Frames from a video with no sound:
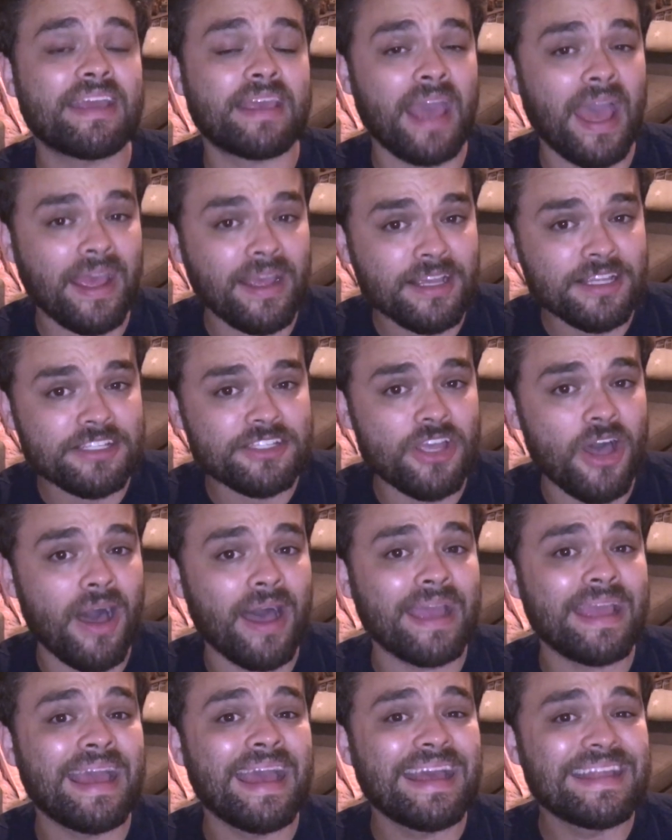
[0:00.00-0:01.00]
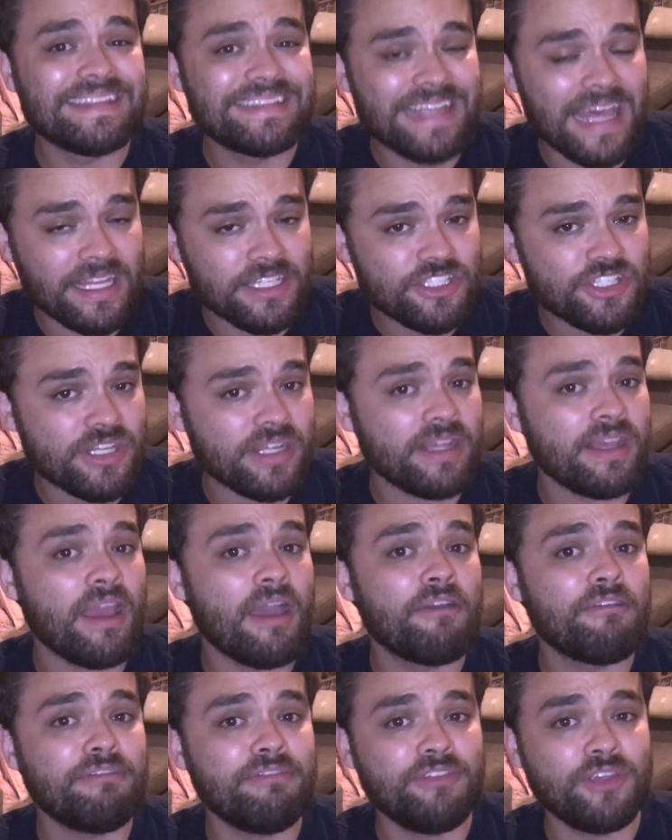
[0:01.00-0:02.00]
The KSI
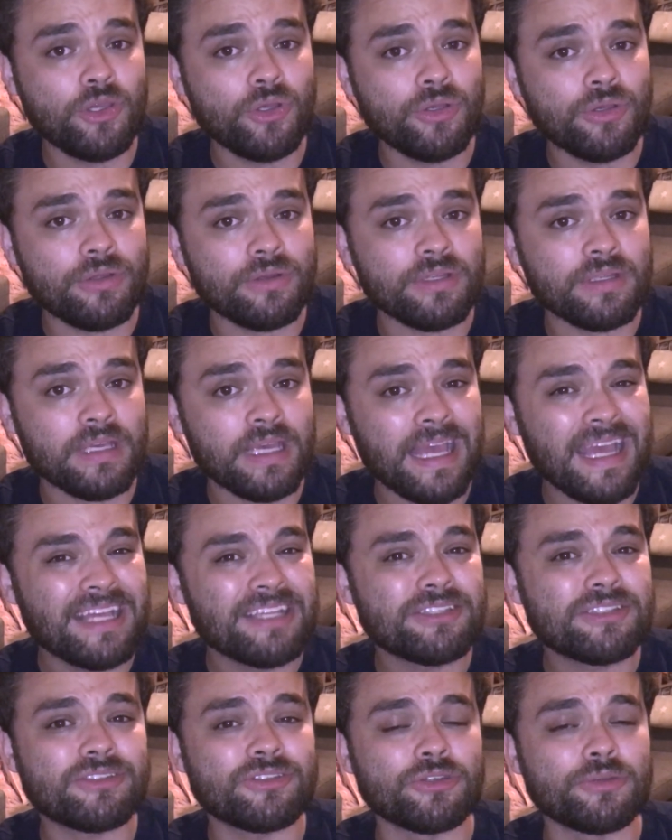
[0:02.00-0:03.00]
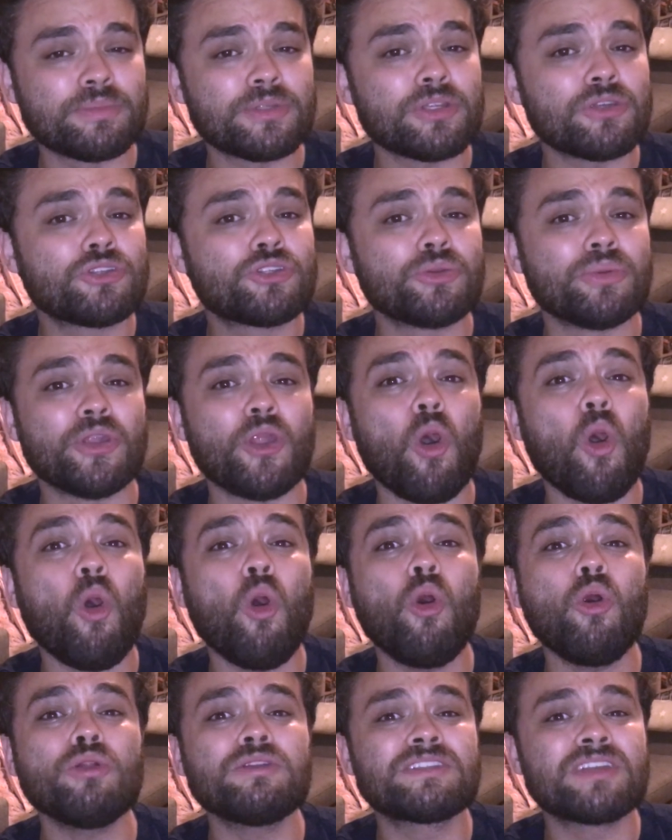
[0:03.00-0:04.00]
Deji feud stooped to an
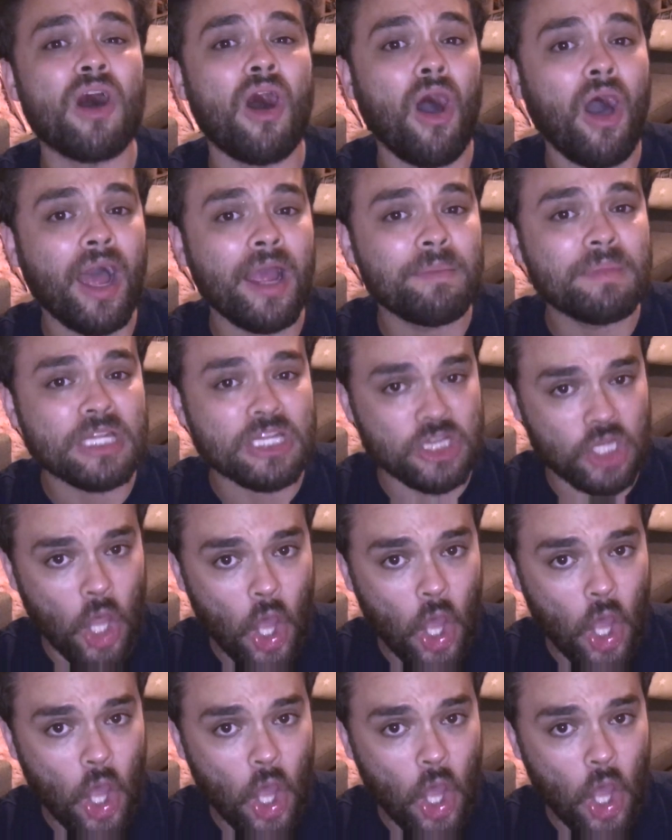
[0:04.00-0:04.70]
all time